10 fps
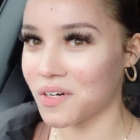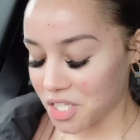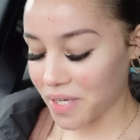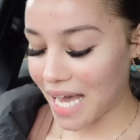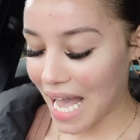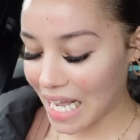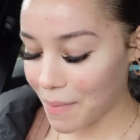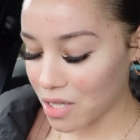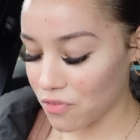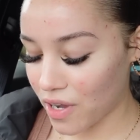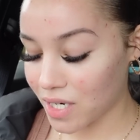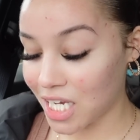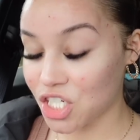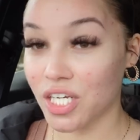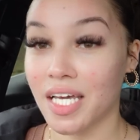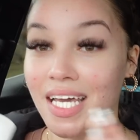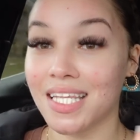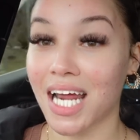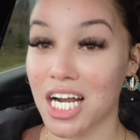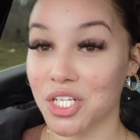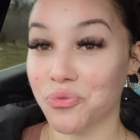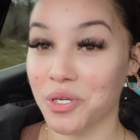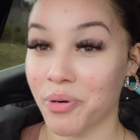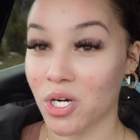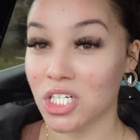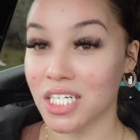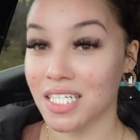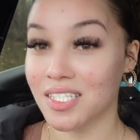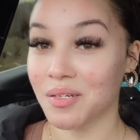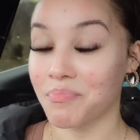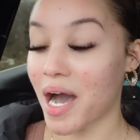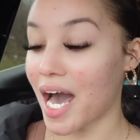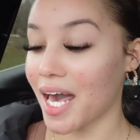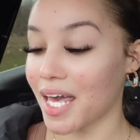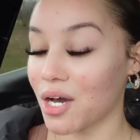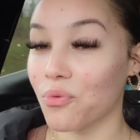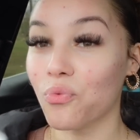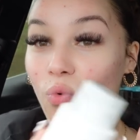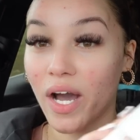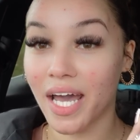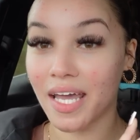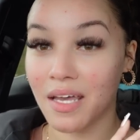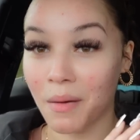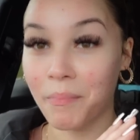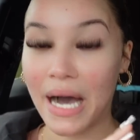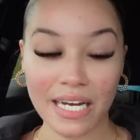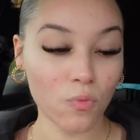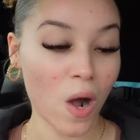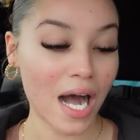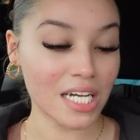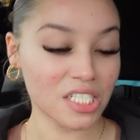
So yeah, I got my little foundation and then I just repurchased my OUAI Body Wash.